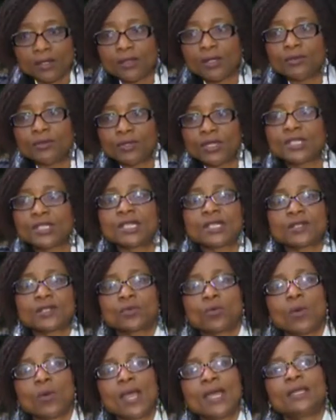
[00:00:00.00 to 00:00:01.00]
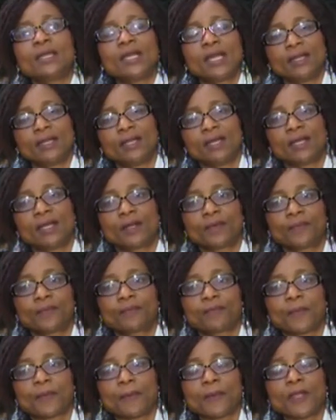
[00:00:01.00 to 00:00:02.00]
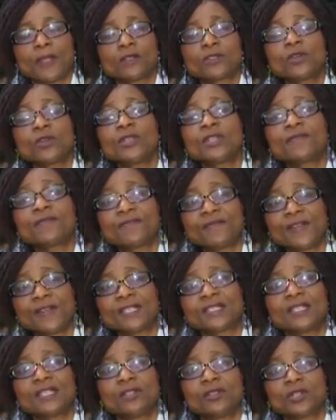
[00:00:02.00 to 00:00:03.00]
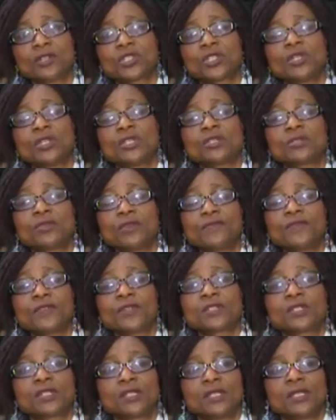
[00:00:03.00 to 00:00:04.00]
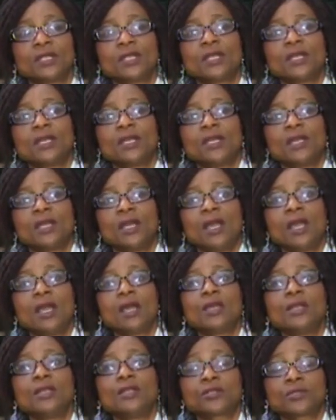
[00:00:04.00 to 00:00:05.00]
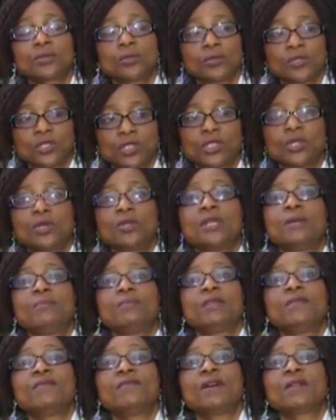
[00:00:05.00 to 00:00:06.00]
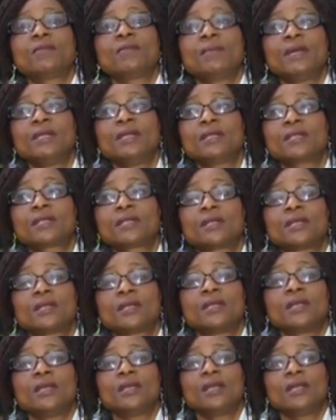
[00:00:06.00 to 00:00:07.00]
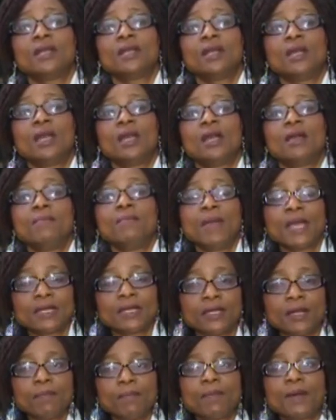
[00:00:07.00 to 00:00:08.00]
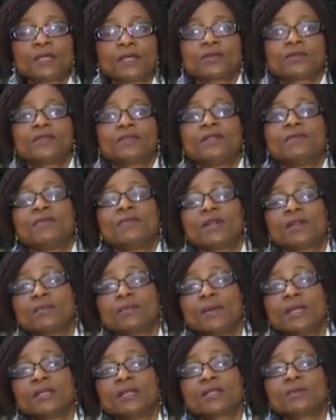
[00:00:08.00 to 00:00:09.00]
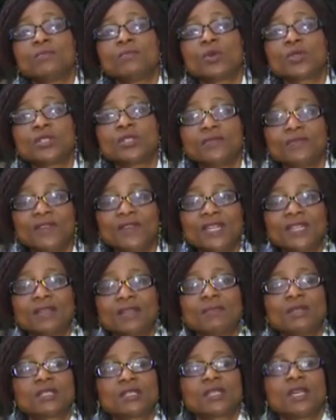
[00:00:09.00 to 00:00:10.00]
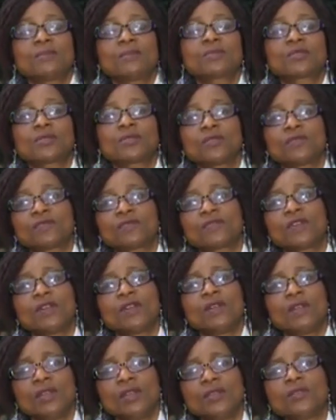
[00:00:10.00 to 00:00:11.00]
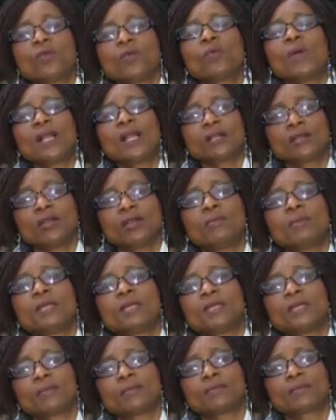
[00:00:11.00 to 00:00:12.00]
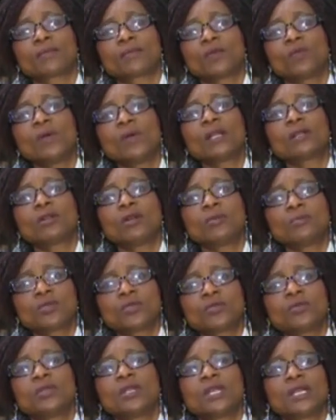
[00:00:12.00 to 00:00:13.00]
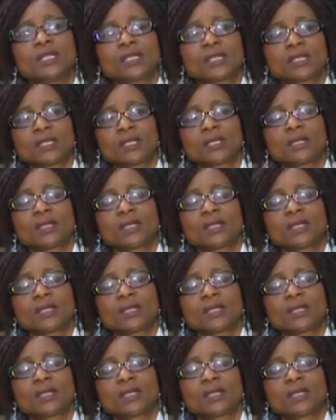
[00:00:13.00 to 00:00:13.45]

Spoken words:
reasons why they are there? So the first induction is obviously is to show them the environment, make them part of the environment, motivate them in terms of welcoming them, welcome students.